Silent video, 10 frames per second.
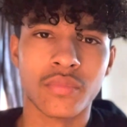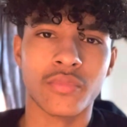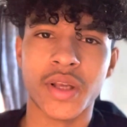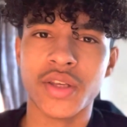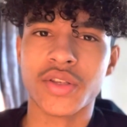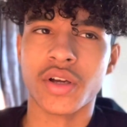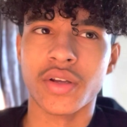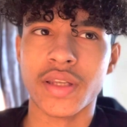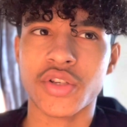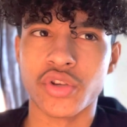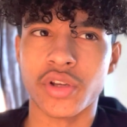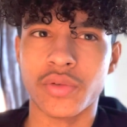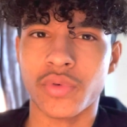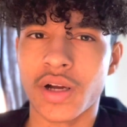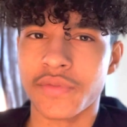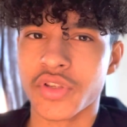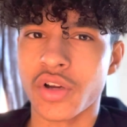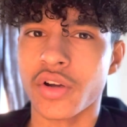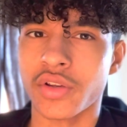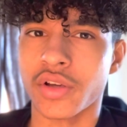When you start on this journey, what I've
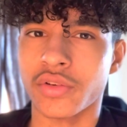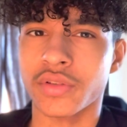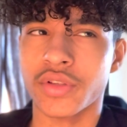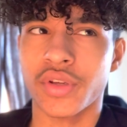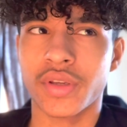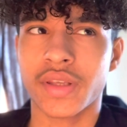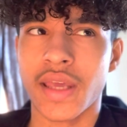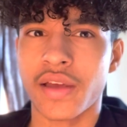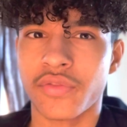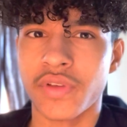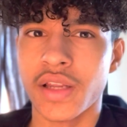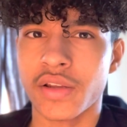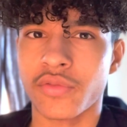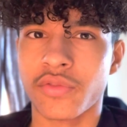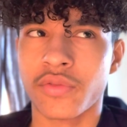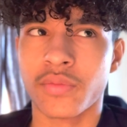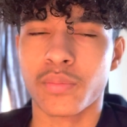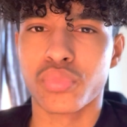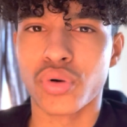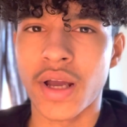started on, you get a feeling of
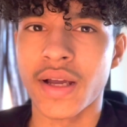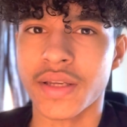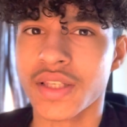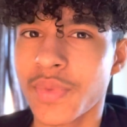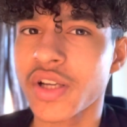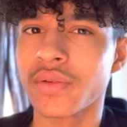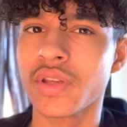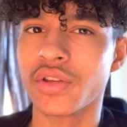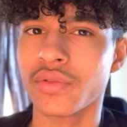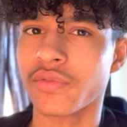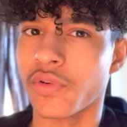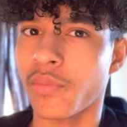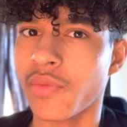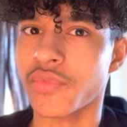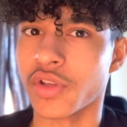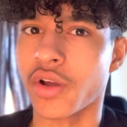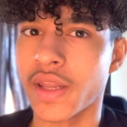pride, especially when you do it for months on